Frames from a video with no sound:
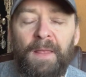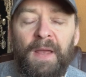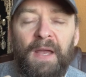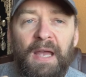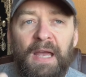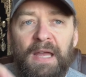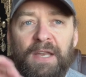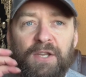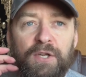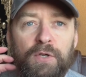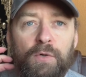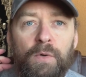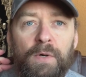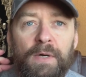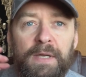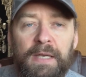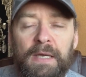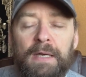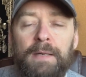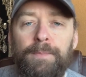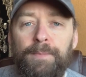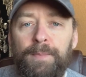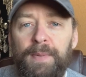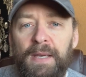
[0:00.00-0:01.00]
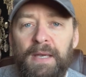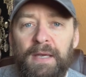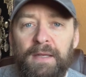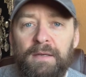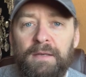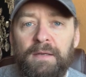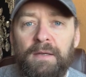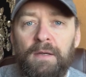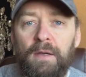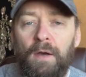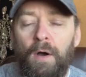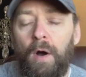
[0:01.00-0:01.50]
and you will get
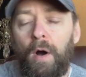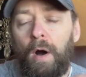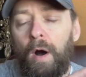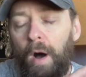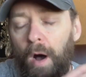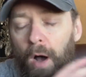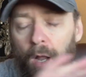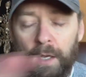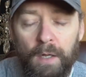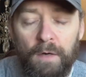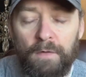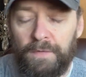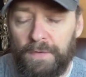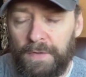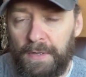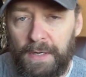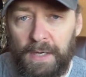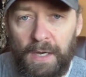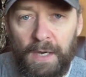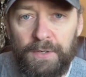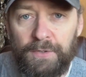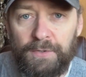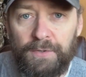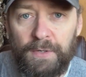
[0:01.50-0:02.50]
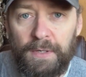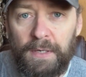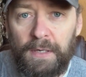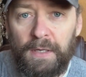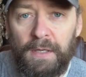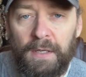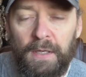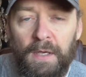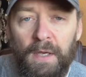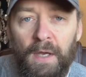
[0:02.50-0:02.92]
bit all over the country.